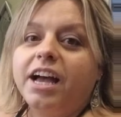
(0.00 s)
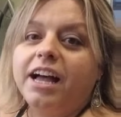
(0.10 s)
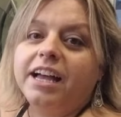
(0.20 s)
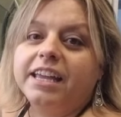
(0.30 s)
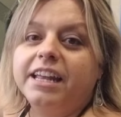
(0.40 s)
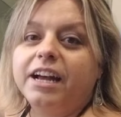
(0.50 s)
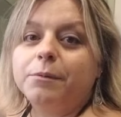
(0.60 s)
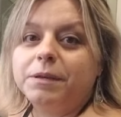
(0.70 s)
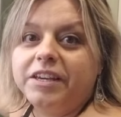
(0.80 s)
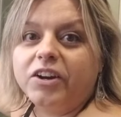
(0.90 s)
hung it
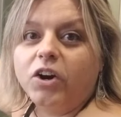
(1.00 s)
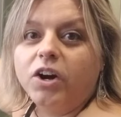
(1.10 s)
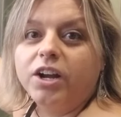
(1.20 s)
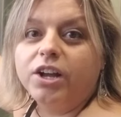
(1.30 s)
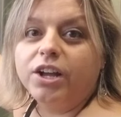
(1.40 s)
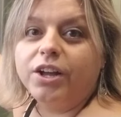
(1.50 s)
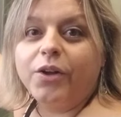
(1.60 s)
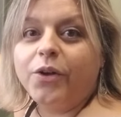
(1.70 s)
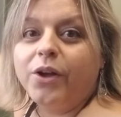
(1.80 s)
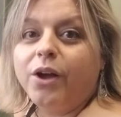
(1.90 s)
up here,
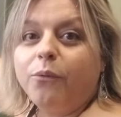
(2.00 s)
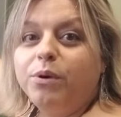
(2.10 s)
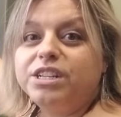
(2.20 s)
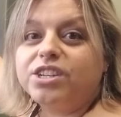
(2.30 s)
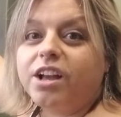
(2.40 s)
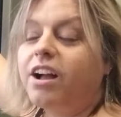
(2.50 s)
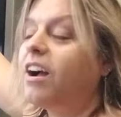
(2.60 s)
which